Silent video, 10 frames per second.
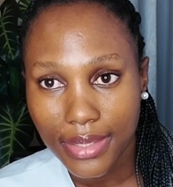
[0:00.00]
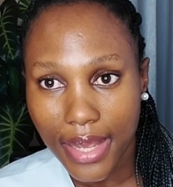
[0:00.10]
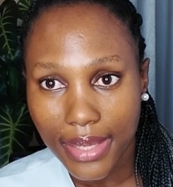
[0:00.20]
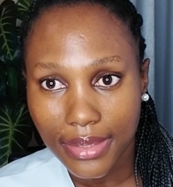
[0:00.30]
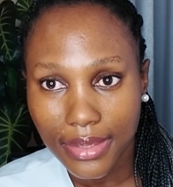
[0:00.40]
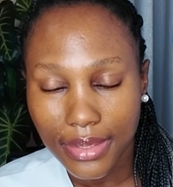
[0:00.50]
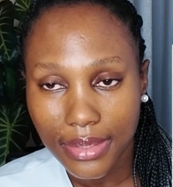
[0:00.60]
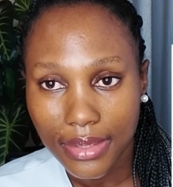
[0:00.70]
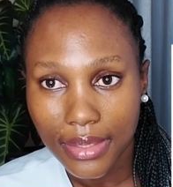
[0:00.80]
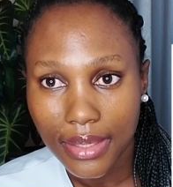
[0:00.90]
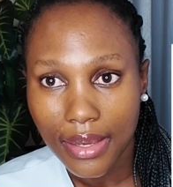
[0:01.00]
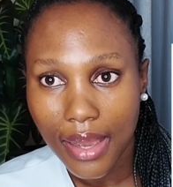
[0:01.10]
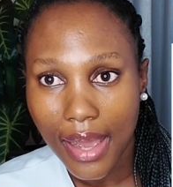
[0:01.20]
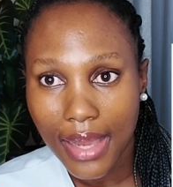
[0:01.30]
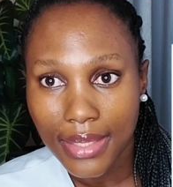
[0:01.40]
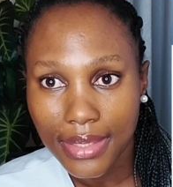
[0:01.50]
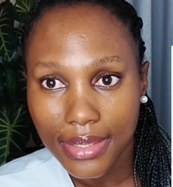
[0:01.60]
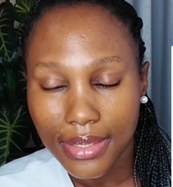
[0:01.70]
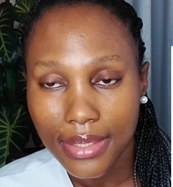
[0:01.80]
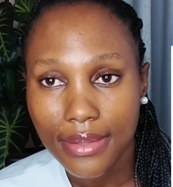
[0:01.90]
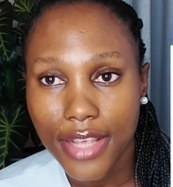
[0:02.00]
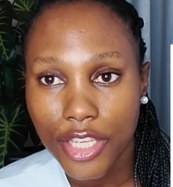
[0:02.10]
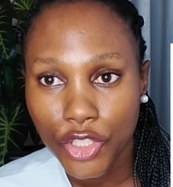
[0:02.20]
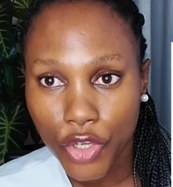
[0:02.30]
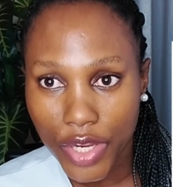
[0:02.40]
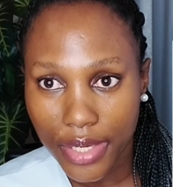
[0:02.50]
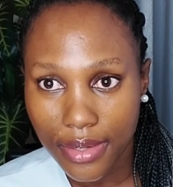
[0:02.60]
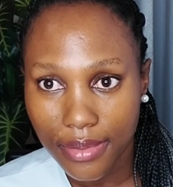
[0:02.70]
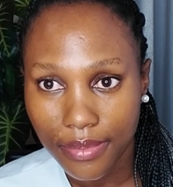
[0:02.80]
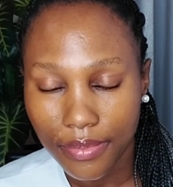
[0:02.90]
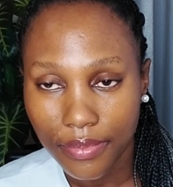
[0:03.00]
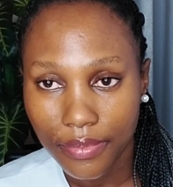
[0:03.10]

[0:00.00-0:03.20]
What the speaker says: size and they join.